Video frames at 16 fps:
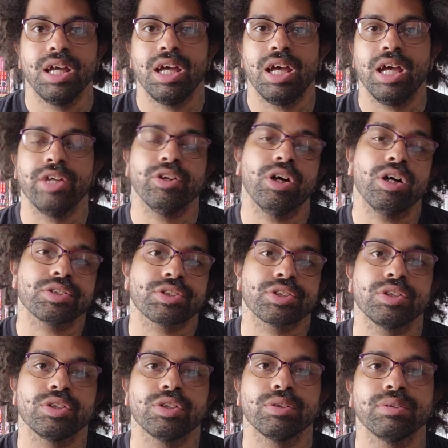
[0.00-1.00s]
And
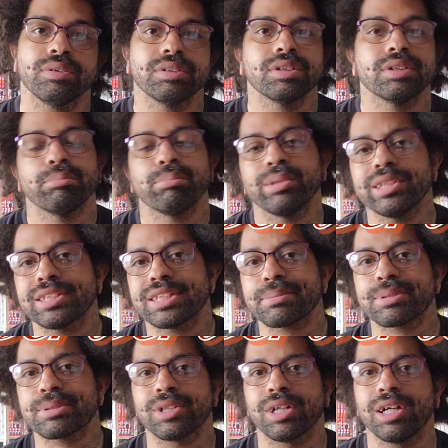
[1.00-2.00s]
also, please
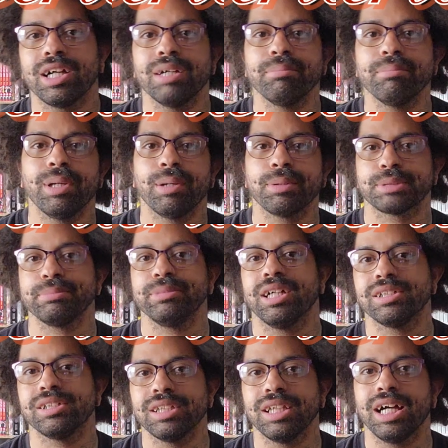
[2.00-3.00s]
subscribe, helps me
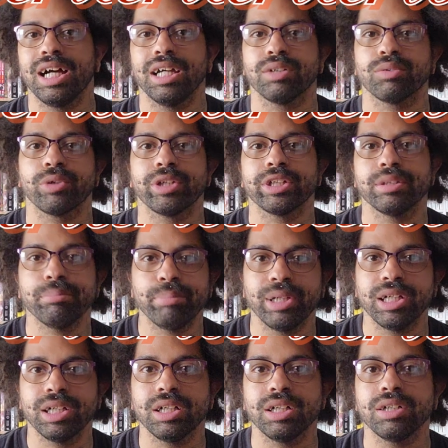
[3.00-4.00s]
out a lot, ring the
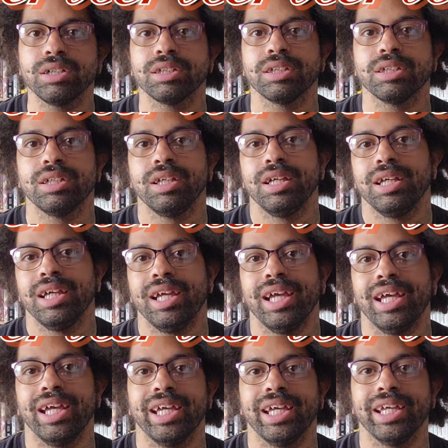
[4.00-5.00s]
bell.
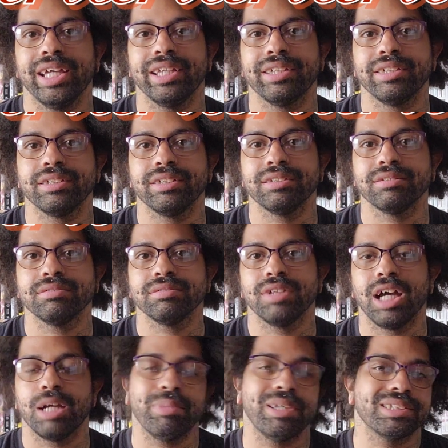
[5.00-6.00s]
And
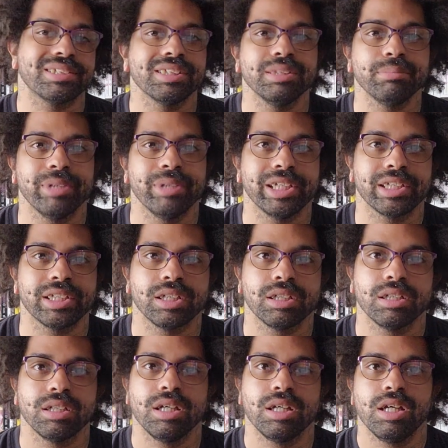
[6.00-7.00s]
I basically make
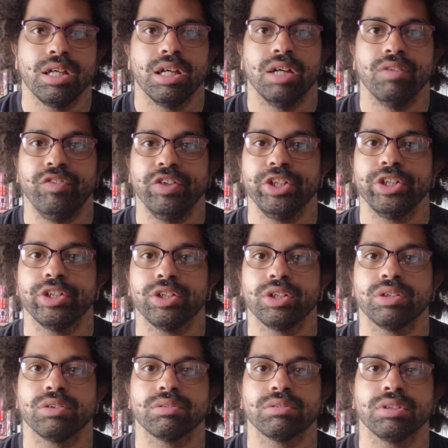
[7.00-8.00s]
a
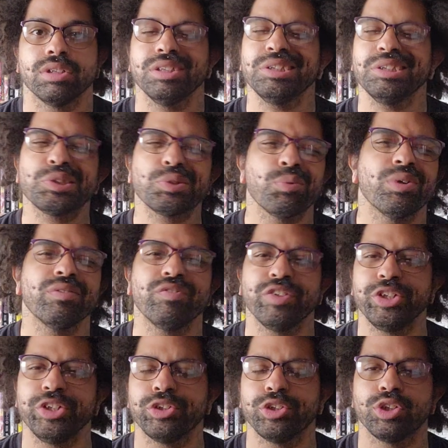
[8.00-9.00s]
video, at least one
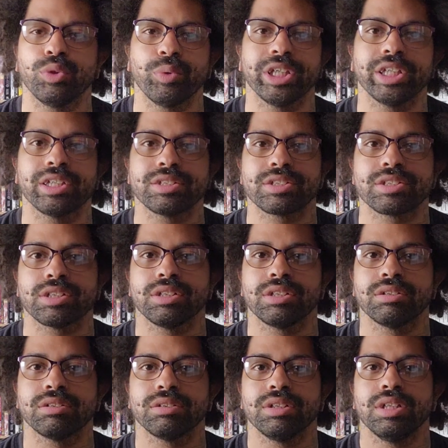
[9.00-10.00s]
video a week,
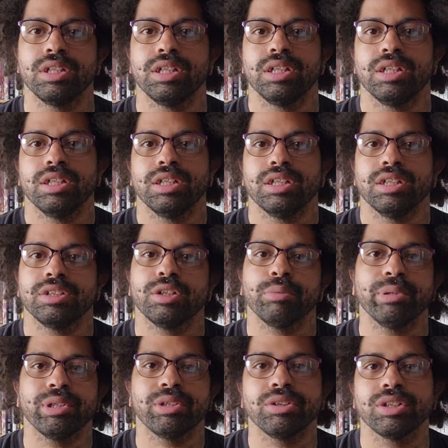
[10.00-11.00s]
so
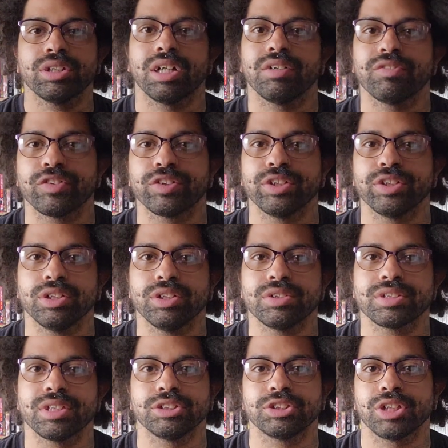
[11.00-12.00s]
be on the lookout for
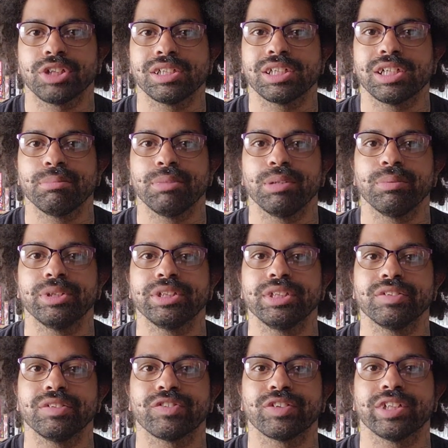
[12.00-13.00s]
those. I'll try to come up with
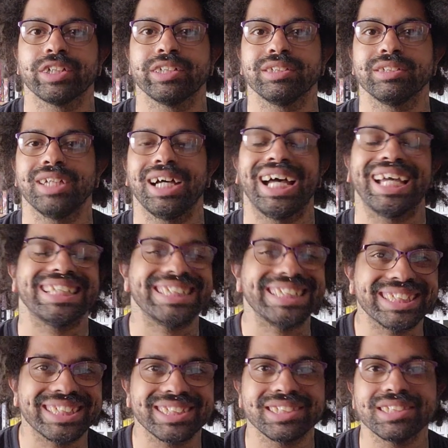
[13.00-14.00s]
different
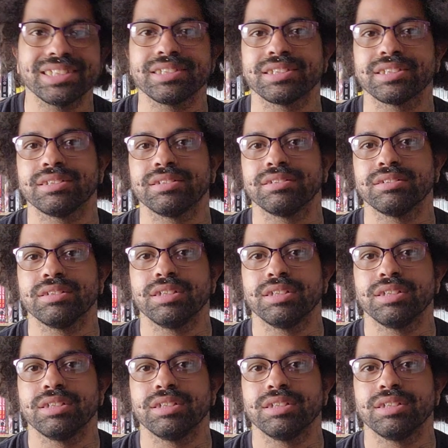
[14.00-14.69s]
ideas and